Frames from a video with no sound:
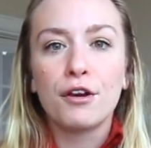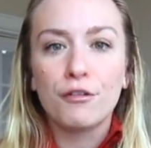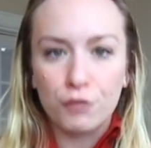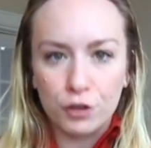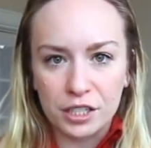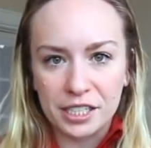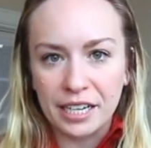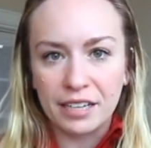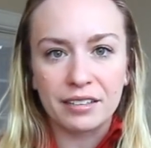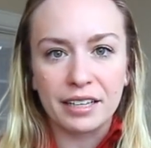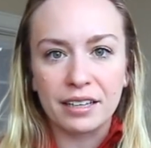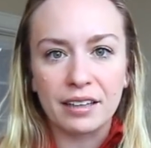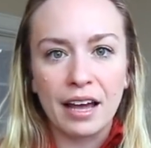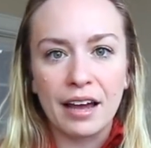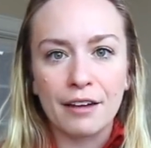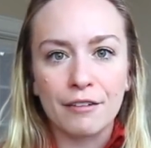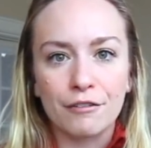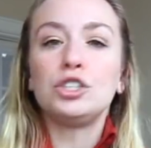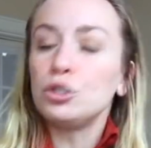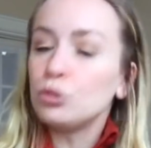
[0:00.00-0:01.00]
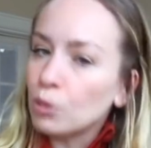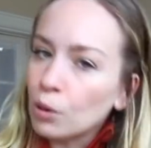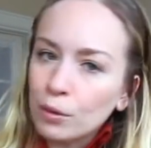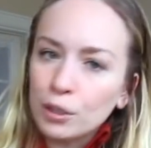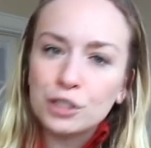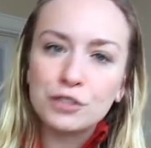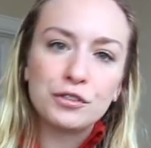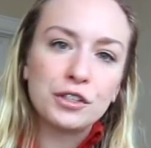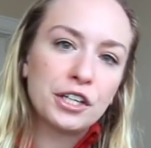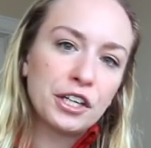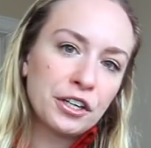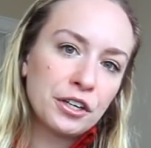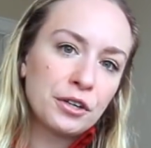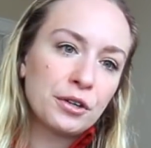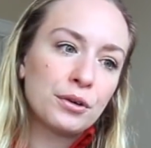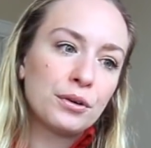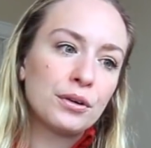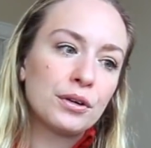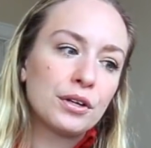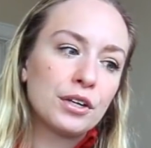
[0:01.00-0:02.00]
for daily life. Do what works for
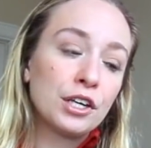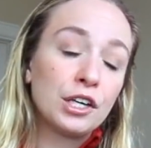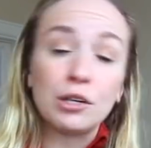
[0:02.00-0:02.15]
you.